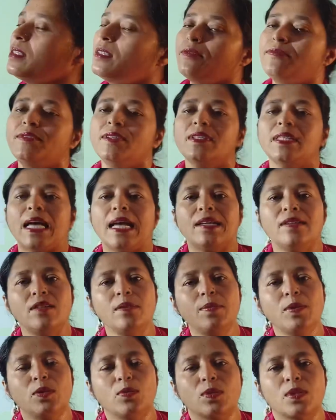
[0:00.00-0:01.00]
different
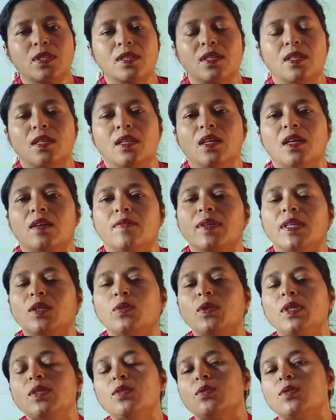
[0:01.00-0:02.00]
attributes, we are
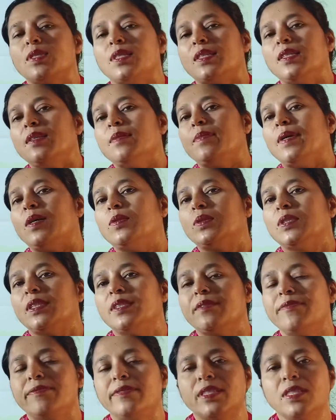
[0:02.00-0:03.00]
going to study about the
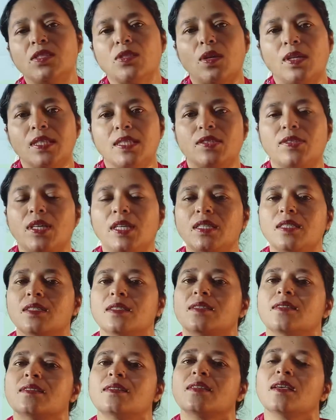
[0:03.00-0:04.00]
different solid
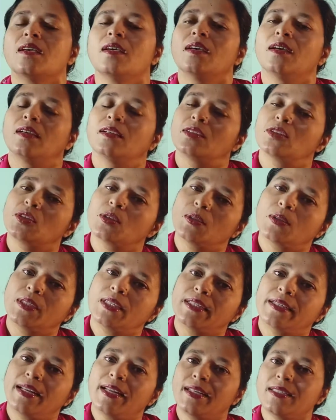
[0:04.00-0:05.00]
structures, so
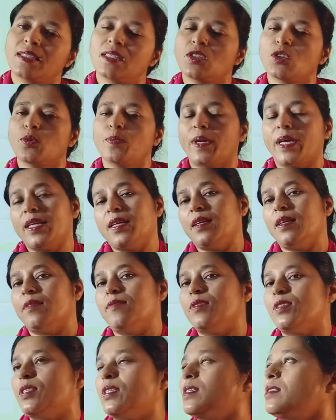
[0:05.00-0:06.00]
related to packing
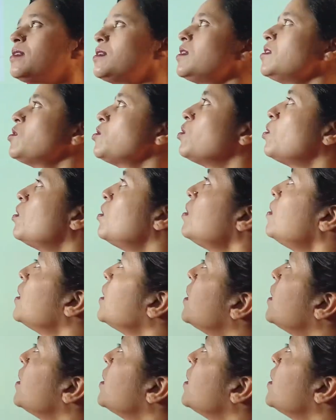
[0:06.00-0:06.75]
efficiency. So